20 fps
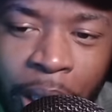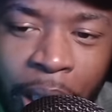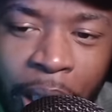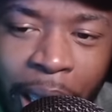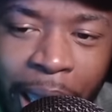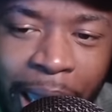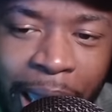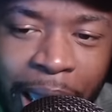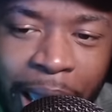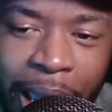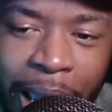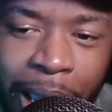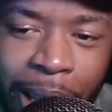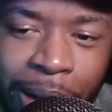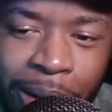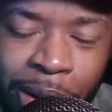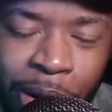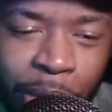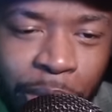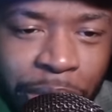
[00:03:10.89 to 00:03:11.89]

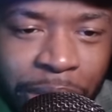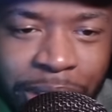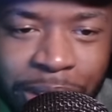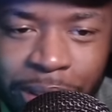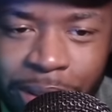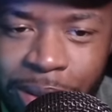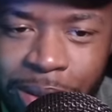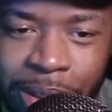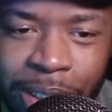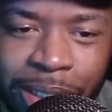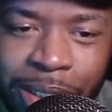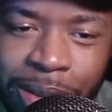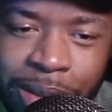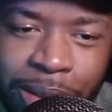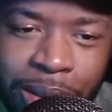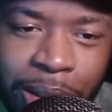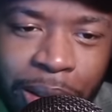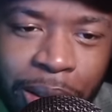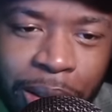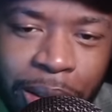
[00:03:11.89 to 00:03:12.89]
and, this
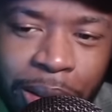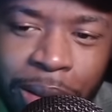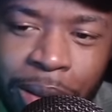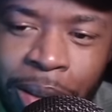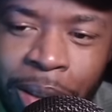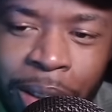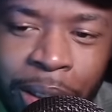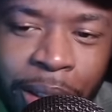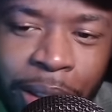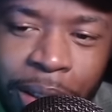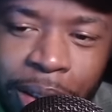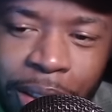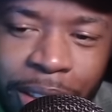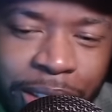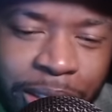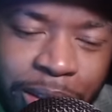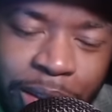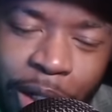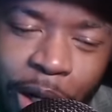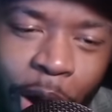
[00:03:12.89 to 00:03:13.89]
is
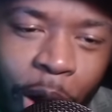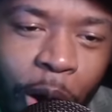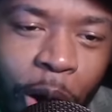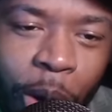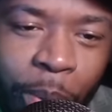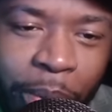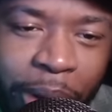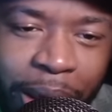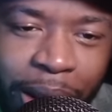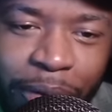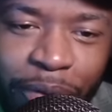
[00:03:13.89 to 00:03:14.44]
the call, man.